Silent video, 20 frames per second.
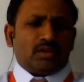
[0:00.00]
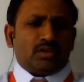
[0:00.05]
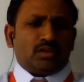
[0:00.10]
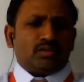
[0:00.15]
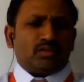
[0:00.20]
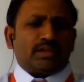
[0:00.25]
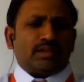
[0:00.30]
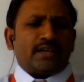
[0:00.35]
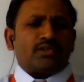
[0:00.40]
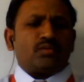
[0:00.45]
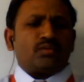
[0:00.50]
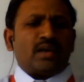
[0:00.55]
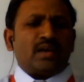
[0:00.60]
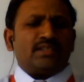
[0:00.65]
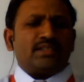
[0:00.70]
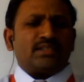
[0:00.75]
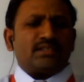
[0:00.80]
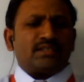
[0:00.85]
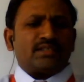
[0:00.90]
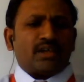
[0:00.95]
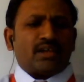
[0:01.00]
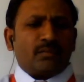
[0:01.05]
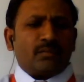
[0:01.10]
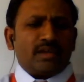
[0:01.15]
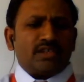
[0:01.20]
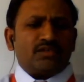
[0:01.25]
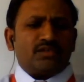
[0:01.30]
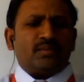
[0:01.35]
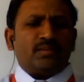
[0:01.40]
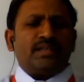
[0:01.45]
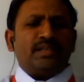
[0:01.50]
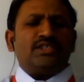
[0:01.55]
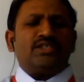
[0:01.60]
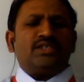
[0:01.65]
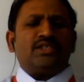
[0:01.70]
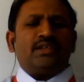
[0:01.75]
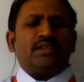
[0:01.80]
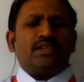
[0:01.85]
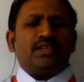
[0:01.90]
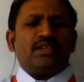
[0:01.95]
So that's why surface
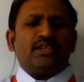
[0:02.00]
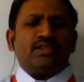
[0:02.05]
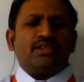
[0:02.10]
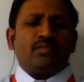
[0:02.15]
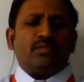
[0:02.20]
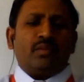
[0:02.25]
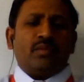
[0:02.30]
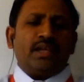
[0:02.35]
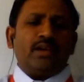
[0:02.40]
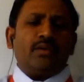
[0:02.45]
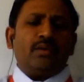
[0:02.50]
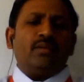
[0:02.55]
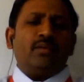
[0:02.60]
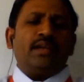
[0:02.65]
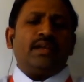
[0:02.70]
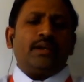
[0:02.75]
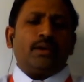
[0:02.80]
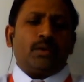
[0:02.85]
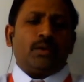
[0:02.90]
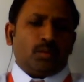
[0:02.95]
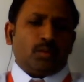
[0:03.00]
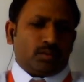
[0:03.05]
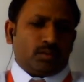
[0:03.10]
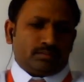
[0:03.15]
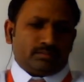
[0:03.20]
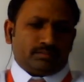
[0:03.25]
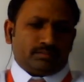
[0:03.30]
finishing is very good.